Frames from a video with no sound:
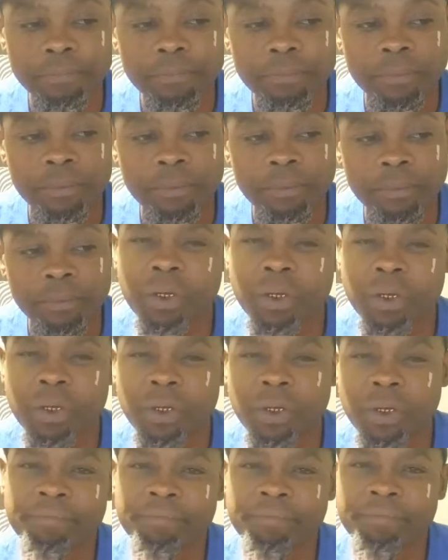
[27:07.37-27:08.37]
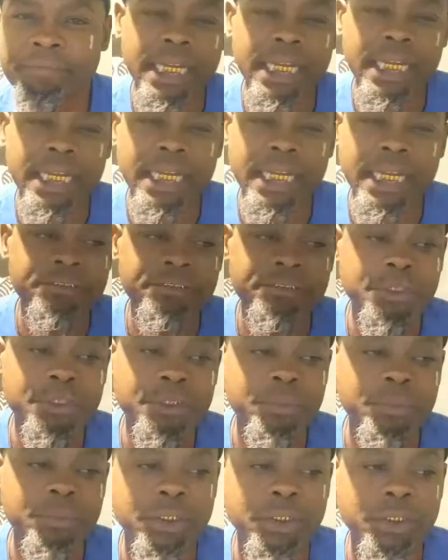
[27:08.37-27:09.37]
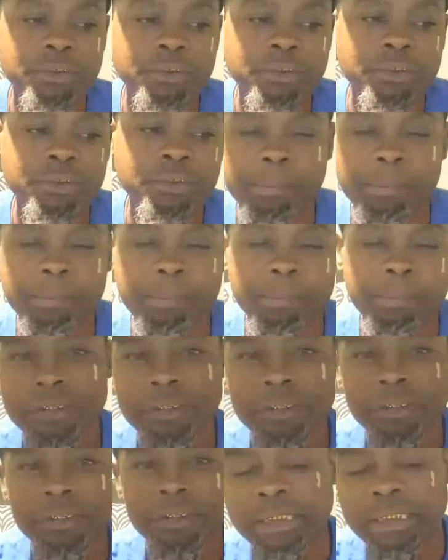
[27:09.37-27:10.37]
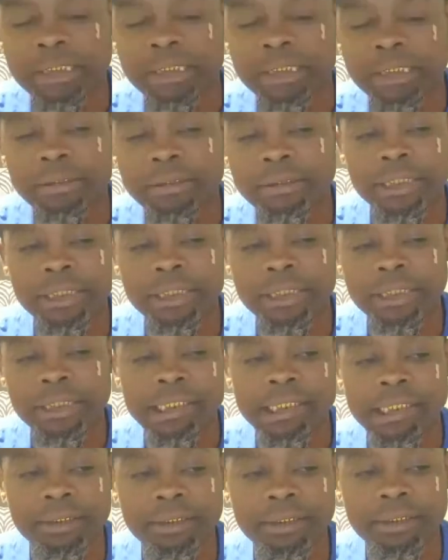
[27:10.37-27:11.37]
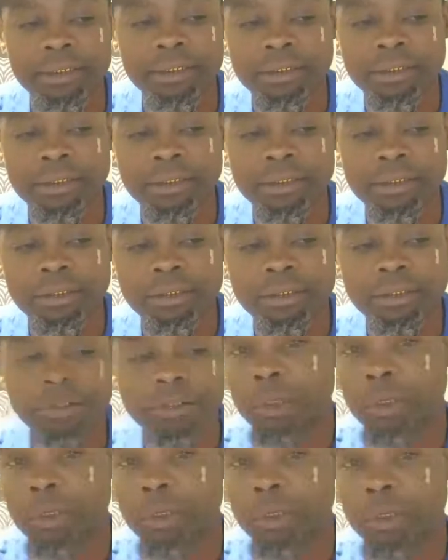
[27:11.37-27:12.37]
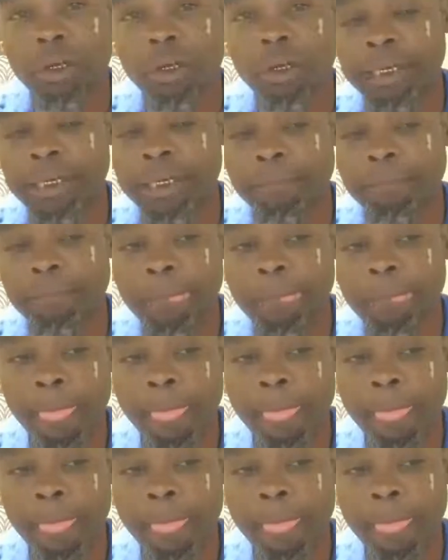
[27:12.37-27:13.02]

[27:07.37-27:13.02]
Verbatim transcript: I don't know. I feel like if someone don't talk about certain things, then who gonna talk about them?